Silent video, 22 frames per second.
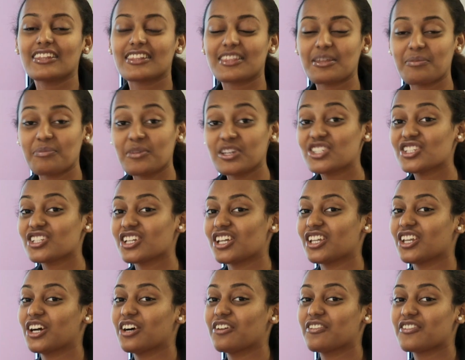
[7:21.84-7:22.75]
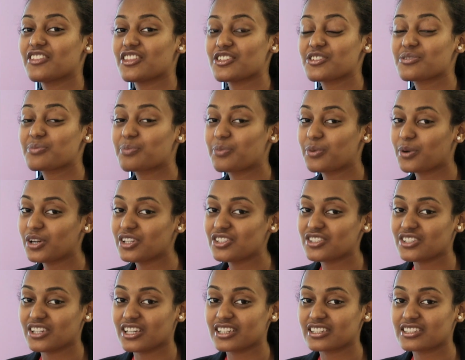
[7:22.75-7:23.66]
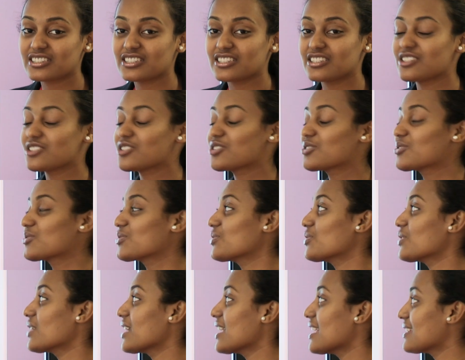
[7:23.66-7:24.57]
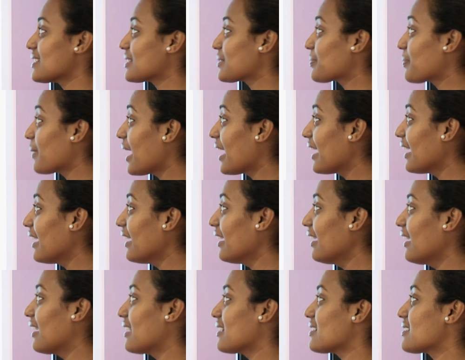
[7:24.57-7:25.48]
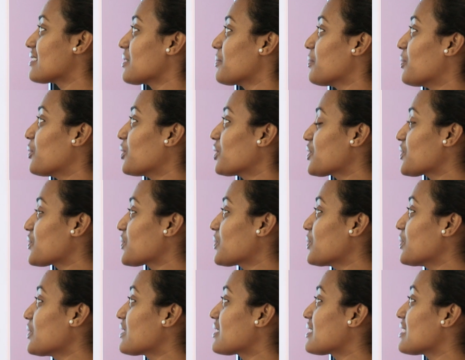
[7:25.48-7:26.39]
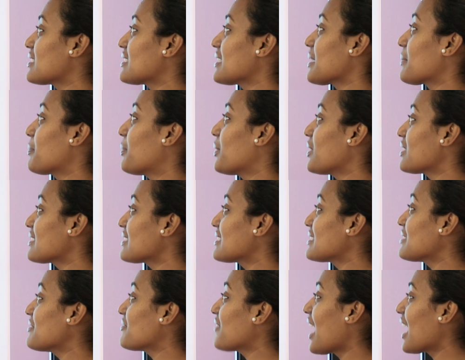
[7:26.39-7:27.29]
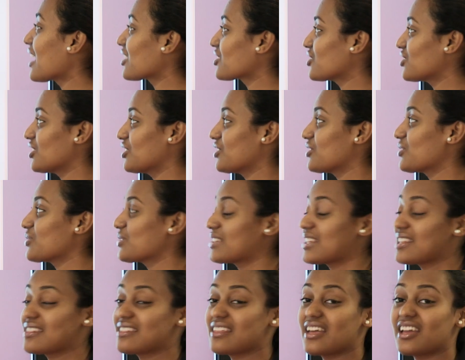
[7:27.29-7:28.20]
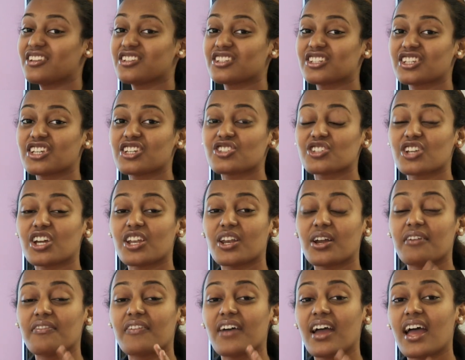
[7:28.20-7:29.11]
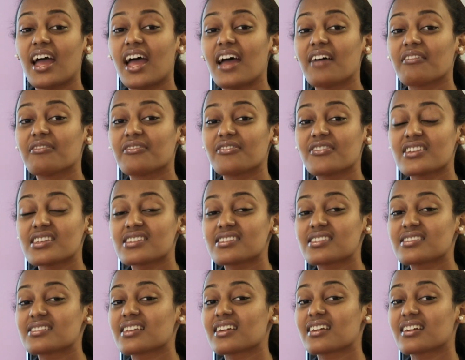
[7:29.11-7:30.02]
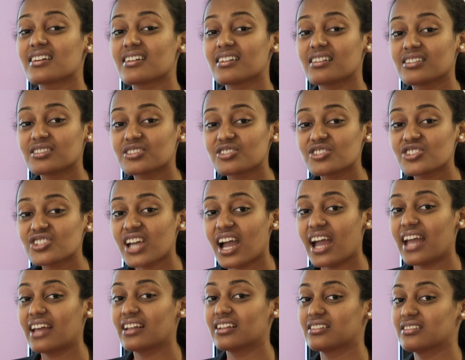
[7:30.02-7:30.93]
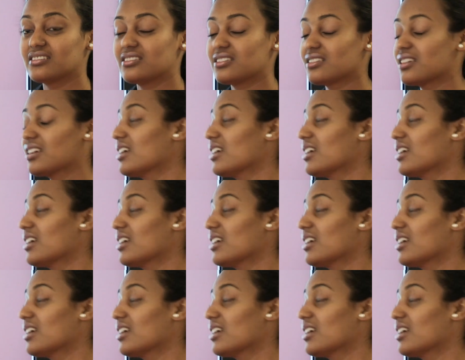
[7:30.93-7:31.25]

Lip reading: The mission of this project is to inspire and support schools to take positive action so that the education of every single child